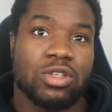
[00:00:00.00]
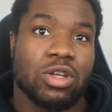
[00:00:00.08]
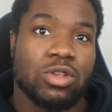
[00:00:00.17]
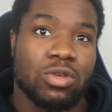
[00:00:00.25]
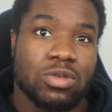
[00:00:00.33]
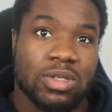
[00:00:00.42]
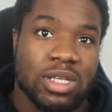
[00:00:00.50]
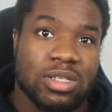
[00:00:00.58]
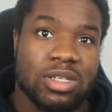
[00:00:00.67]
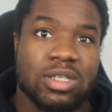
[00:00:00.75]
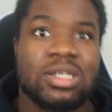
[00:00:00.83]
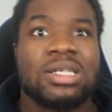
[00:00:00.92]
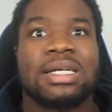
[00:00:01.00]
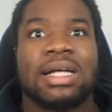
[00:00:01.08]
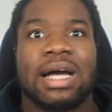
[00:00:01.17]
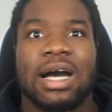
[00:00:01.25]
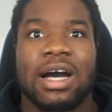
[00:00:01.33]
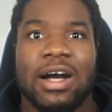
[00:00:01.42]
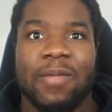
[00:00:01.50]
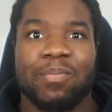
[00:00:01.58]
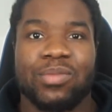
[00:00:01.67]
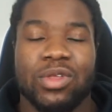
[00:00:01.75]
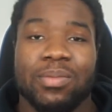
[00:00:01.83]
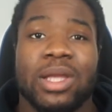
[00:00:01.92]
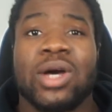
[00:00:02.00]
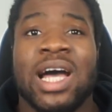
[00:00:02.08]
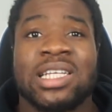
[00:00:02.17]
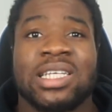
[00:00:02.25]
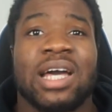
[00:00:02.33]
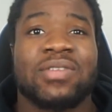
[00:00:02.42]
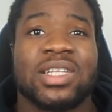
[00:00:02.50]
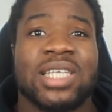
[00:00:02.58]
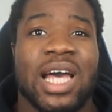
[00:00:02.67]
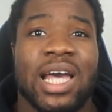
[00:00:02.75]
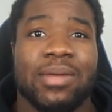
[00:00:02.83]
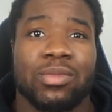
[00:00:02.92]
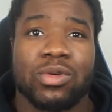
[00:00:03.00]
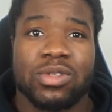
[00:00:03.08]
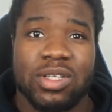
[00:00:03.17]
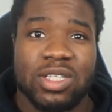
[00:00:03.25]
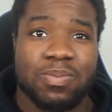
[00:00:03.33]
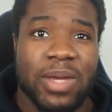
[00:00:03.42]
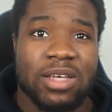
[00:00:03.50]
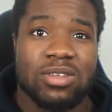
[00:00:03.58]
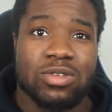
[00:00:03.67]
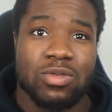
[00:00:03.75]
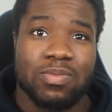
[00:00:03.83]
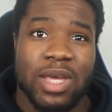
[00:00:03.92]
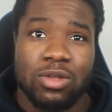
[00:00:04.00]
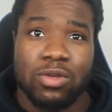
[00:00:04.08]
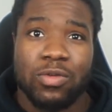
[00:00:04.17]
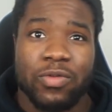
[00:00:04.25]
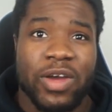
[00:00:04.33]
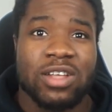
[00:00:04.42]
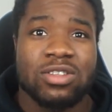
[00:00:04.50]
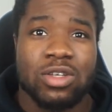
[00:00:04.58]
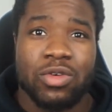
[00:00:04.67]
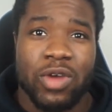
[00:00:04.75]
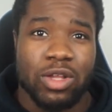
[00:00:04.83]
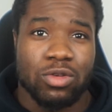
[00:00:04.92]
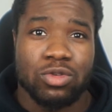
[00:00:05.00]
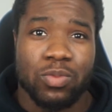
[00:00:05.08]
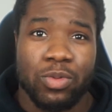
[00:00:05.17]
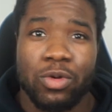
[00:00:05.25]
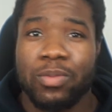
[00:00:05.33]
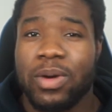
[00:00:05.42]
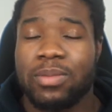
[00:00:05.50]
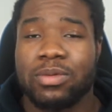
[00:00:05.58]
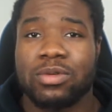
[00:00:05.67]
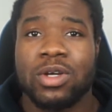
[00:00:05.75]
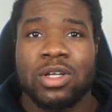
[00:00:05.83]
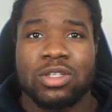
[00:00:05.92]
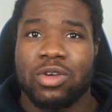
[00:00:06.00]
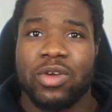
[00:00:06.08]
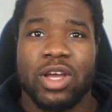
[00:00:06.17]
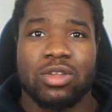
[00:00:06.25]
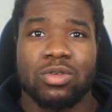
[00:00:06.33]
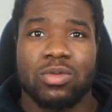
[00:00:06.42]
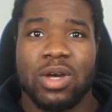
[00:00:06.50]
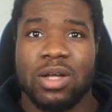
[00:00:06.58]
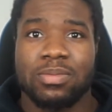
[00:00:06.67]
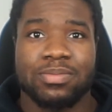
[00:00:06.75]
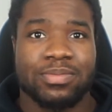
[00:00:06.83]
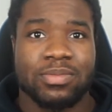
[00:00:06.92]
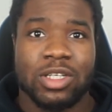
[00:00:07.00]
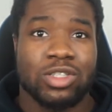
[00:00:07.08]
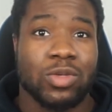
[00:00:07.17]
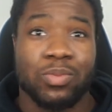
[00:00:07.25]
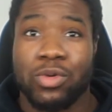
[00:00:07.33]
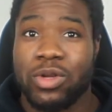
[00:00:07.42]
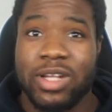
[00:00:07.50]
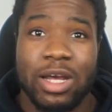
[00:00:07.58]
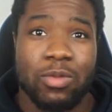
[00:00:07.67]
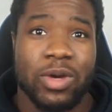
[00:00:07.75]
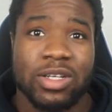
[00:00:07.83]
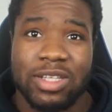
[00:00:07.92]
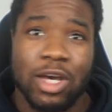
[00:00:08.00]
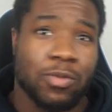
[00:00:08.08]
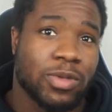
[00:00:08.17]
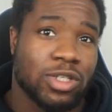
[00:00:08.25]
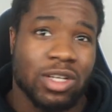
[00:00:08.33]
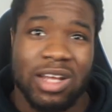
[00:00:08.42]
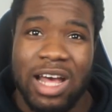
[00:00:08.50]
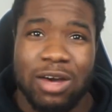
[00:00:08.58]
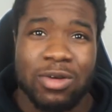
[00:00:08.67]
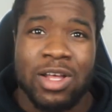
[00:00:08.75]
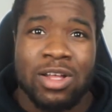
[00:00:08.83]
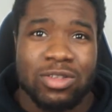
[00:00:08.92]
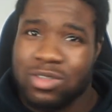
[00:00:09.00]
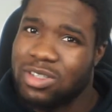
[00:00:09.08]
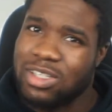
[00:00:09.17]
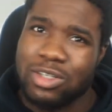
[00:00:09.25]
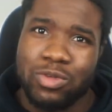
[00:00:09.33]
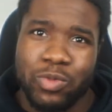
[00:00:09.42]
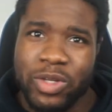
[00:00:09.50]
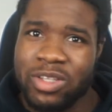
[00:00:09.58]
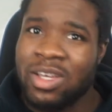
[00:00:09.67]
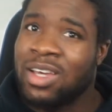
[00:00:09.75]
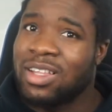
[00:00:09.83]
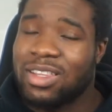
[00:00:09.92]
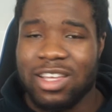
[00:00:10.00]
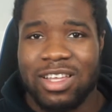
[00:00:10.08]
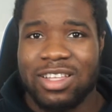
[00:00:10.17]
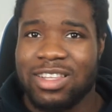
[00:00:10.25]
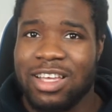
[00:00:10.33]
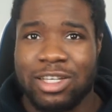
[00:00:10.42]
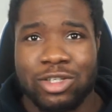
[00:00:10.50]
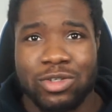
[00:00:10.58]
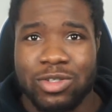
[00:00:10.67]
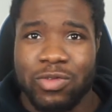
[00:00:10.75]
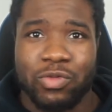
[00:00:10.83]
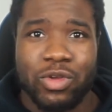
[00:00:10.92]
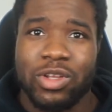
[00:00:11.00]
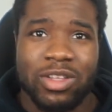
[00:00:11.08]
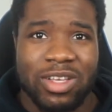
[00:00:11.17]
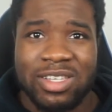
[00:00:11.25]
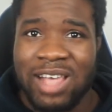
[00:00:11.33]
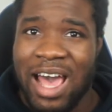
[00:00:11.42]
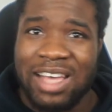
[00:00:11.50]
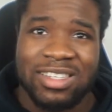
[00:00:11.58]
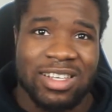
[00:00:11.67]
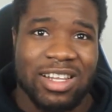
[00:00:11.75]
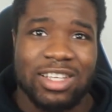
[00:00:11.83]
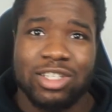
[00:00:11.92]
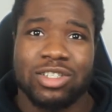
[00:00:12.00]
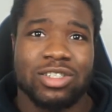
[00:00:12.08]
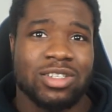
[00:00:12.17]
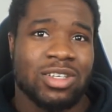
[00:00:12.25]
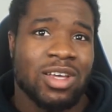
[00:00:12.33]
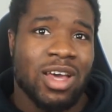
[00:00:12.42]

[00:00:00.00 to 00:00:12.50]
to a new city, you may not actually have the time or the space to make new friends, to create a new support bubble, to create a new support network to help each other out, to deal with the issues of loneliness, isolation,